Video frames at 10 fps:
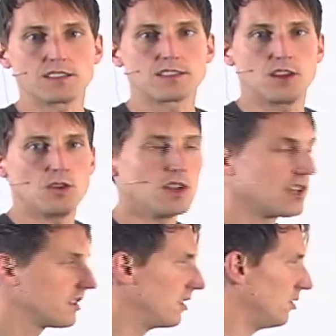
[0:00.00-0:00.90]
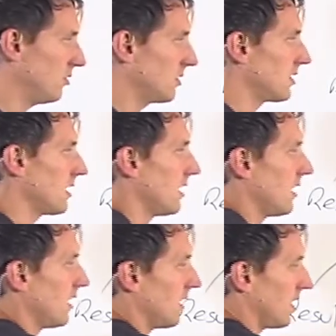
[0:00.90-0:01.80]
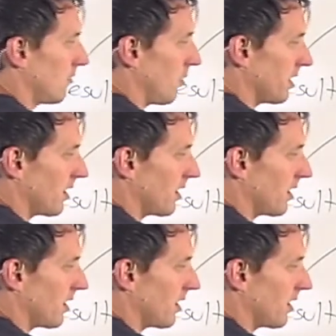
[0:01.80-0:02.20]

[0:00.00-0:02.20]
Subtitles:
So those, what we